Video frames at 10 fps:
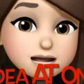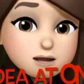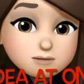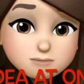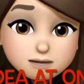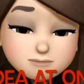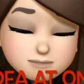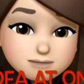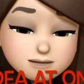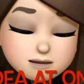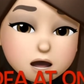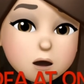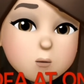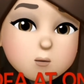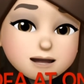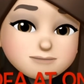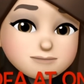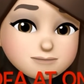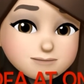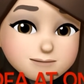to give one idea at
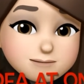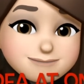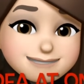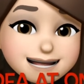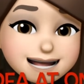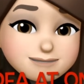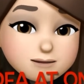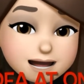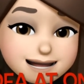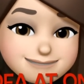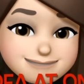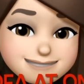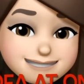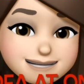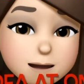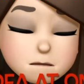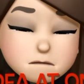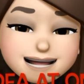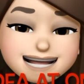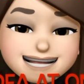one time so everyone can
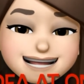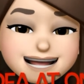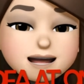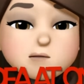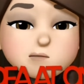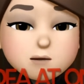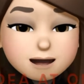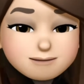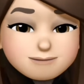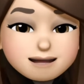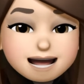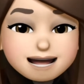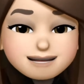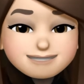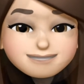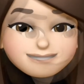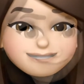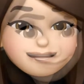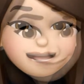follow what you are trying to tell.